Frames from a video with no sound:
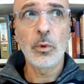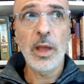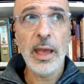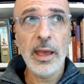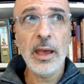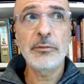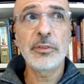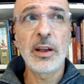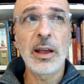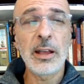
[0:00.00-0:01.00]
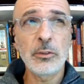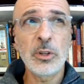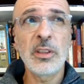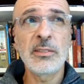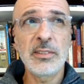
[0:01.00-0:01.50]
have
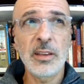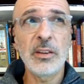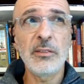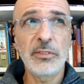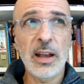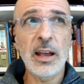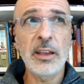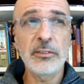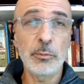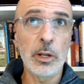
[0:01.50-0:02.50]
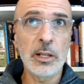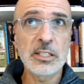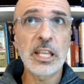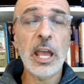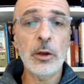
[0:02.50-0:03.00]
175
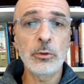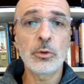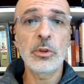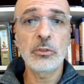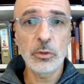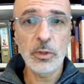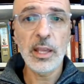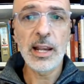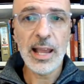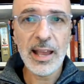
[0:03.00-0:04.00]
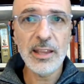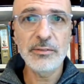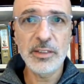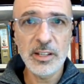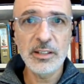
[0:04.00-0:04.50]
plus countries today
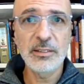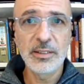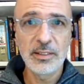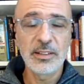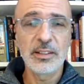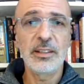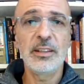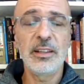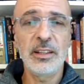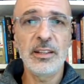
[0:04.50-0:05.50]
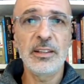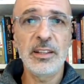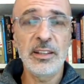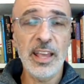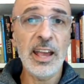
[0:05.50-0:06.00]
live in
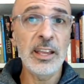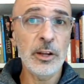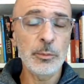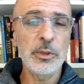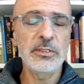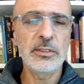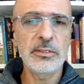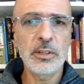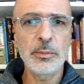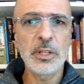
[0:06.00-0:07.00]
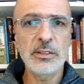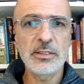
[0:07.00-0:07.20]
the IRP system in